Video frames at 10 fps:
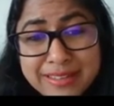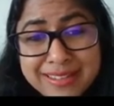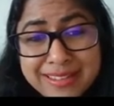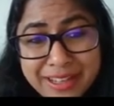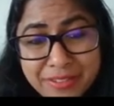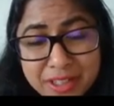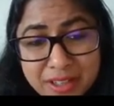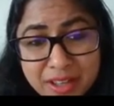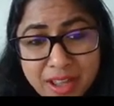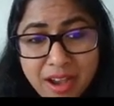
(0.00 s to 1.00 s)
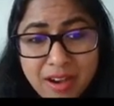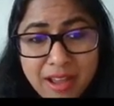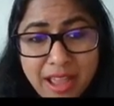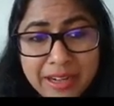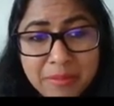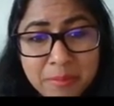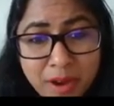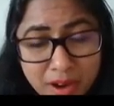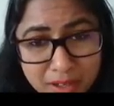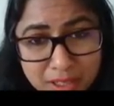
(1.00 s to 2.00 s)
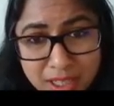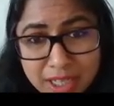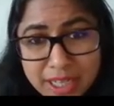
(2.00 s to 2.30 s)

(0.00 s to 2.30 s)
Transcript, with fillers: saved uh, and marked,